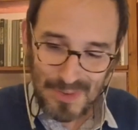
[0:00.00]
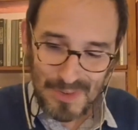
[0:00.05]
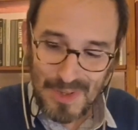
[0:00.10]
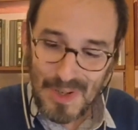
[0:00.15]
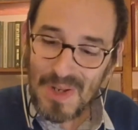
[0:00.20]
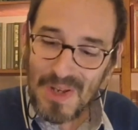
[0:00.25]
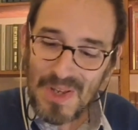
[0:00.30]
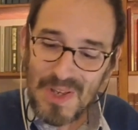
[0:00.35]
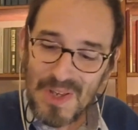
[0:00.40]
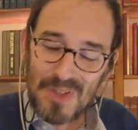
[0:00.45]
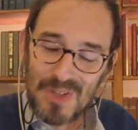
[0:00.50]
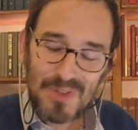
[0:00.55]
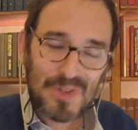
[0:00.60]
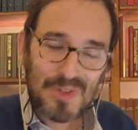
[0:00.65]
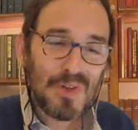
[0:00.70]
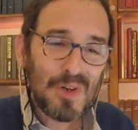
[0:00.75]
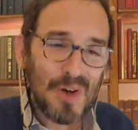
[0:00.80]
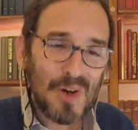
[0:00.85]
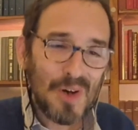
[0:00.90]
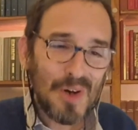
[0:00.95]
because,
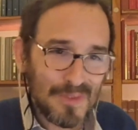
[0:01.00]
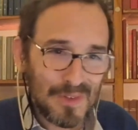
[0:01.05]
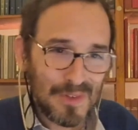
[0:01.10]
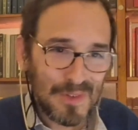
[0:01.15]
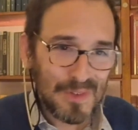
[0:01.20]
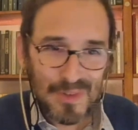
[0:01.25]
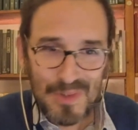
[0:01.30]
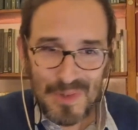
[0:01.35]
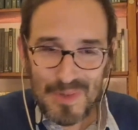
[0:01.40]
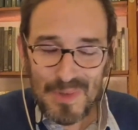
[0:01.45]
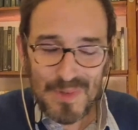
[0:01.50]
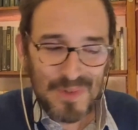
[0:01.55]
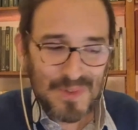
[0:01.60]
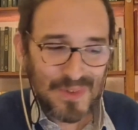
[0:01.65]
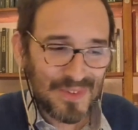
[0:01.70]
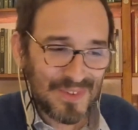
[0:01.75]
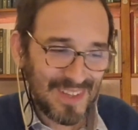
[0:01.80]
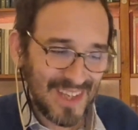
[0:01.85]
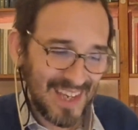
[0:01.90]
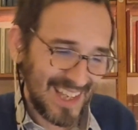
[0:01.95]
so often
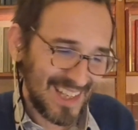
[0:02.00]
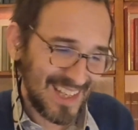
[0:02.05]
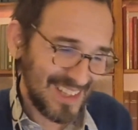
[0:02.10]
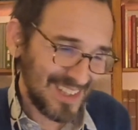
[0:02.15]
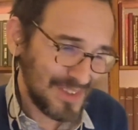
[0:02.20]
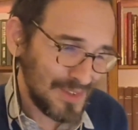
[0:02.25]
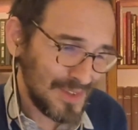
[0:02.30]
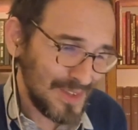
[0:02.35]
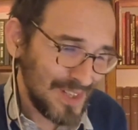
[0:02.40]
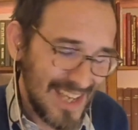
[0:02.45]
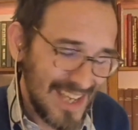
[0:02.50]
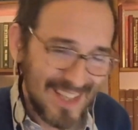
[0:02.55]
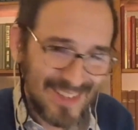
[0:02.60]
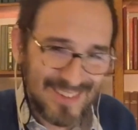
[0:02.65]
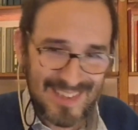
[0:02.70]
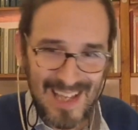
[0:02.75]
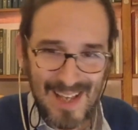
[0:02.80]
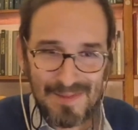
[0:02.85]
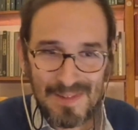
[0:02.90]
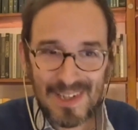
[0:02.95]
students and
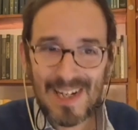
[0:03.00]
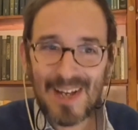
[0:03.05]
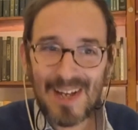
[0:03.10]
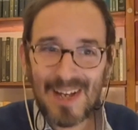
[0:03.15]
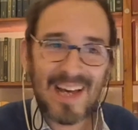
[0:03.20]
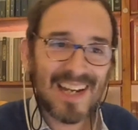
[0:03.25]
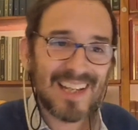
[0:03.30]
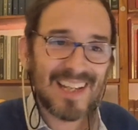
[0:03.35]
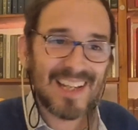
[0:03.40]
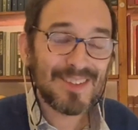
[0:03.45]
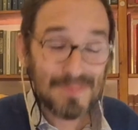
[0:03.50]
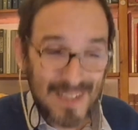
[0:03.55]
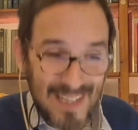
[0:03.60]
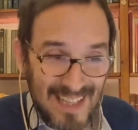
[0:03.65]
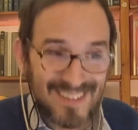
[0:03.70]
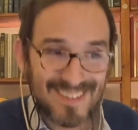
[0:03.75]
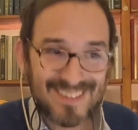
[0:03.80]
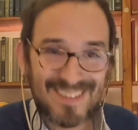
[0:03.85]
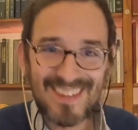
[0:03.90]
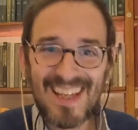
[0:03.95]
colleagues tell me, no, Alex,
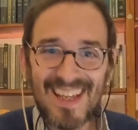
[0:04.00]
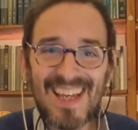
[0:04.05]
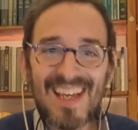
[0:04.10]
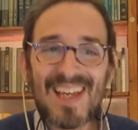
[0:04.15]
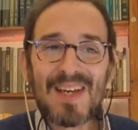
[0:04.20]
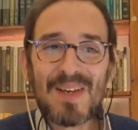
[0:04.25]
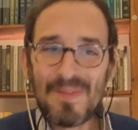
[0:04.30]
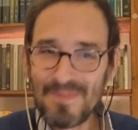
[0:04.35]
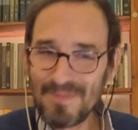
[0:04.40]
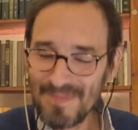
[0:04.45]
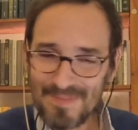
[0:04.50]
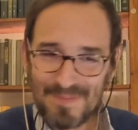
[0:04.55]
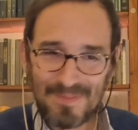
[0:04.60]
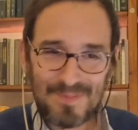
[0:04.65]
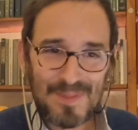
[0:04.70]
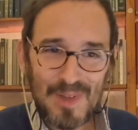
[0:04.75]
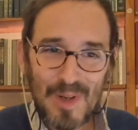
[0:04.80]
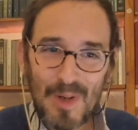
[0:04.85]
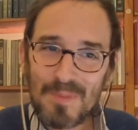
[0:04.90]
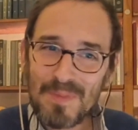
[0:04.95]
please
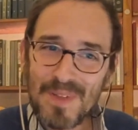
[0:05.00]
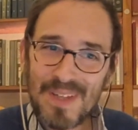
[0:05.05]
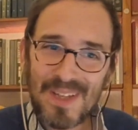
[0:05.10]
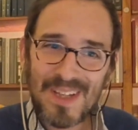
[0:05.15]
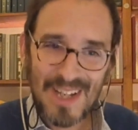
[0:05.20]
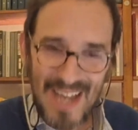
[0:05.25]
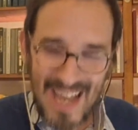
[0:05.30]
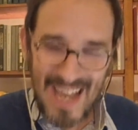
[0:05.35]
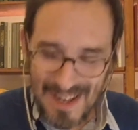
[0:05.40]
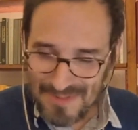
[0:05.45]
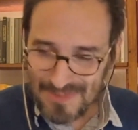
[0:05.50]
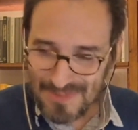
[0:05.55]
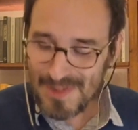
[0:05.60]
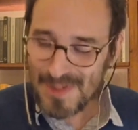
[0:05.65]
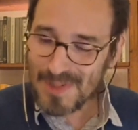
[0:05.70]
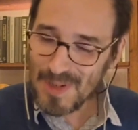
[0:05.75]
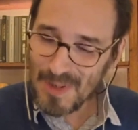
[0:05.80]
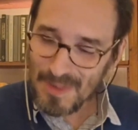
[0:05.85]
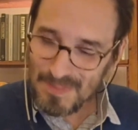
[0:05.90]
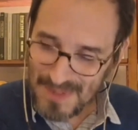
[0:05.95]
don't be
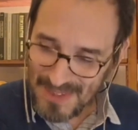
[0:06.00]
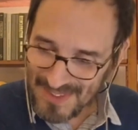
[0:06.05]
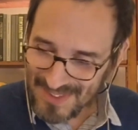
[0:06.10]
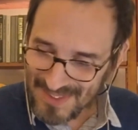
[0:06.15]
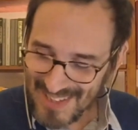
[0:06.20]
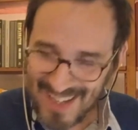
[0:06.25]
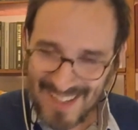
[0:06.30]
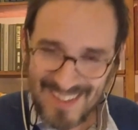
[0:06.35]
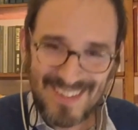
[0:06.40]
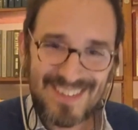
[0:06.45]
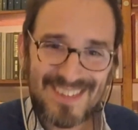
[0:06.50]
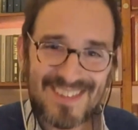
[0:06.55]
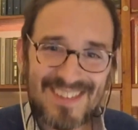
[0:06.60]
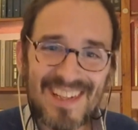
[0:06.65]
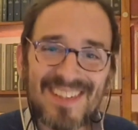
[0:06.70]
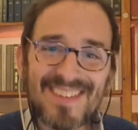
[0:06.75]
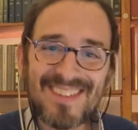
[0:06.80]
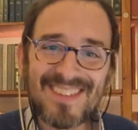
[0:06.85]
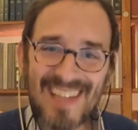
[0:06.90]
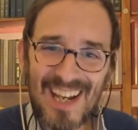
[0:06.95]
careful. Don't be a
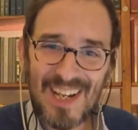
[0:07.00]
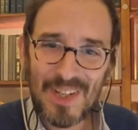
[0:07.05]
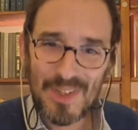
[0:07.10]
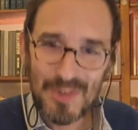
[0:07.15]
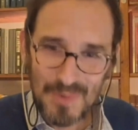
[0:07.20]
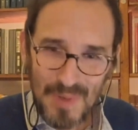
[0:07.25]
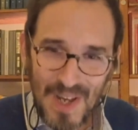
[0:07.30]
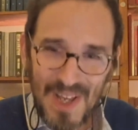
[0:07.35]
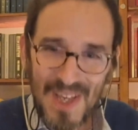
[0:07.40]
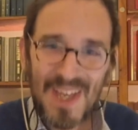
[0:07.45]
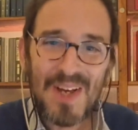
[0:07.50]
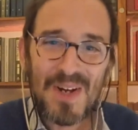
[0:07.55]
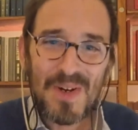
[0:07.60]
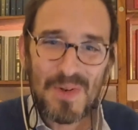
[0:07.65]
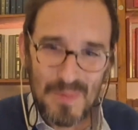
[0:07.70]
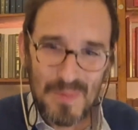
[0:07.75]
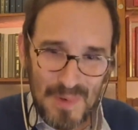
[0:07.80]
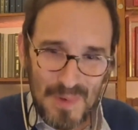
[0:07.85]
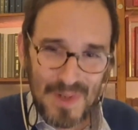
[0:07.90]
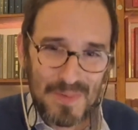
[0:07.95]
scientist. Just tell us,
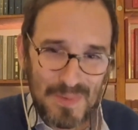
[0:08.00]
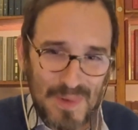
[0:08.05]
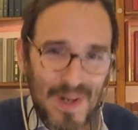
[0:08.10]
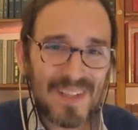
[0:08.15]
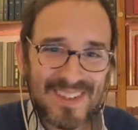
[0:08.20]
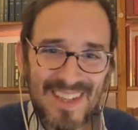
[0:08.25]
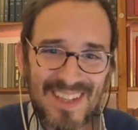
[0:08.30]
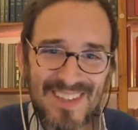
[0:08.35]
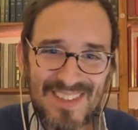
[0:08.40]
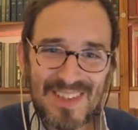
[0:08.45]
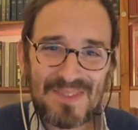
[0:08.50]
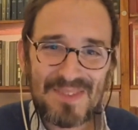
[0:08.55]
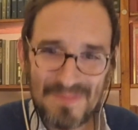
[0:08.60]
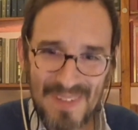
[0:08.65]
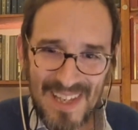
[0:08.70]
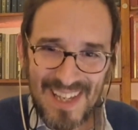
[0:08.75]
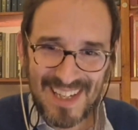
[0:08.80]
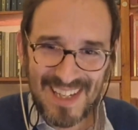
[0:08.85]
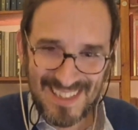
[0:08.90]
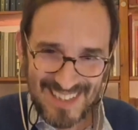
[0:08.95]
what does
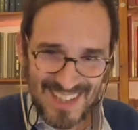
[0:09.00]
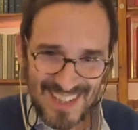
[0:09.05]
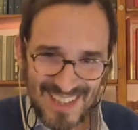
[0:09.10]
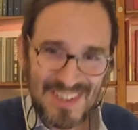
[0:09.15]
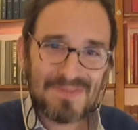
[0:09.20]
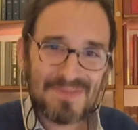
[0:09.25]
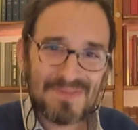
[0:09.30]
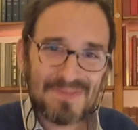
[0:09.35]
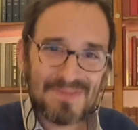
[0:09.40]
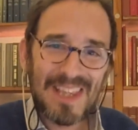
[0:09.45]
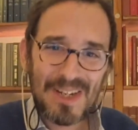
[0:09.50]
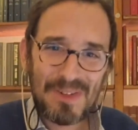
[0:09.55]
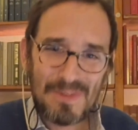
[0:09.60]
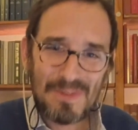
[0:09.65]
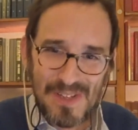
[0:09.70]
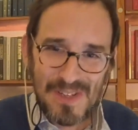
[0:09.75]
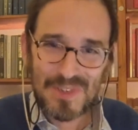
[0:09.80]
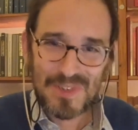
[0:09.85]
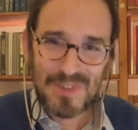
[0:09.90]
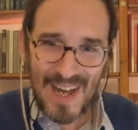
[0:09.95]
it mean? Does it mean
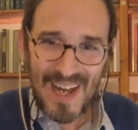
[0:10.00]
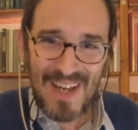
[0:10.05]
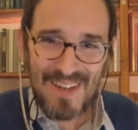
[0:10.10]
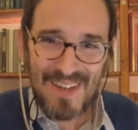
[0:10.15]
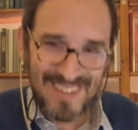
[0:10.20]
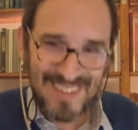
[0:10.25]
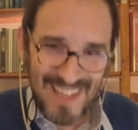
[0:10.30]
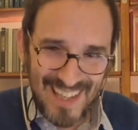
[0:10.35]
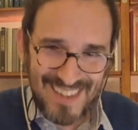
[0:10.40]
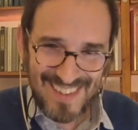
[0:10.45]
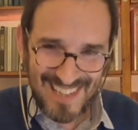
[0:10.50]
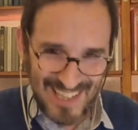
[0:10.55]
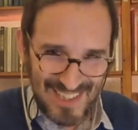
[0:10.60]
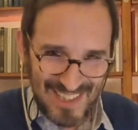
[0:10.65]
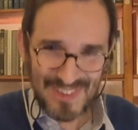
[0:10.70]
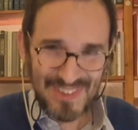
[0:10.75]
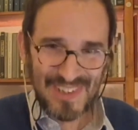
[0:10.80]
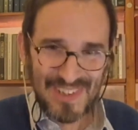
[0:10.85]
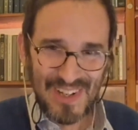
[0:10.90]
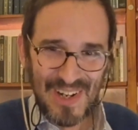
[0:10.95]
that we'll survive death?
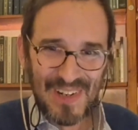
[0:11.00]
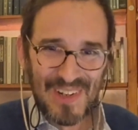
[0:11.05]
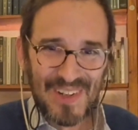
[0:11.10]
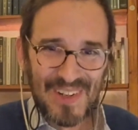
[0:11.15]
Yes or